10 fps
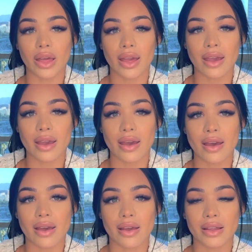
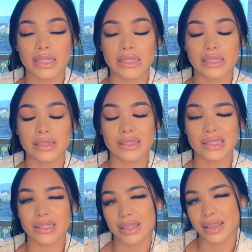And
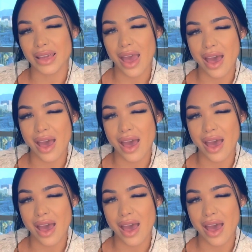yeah,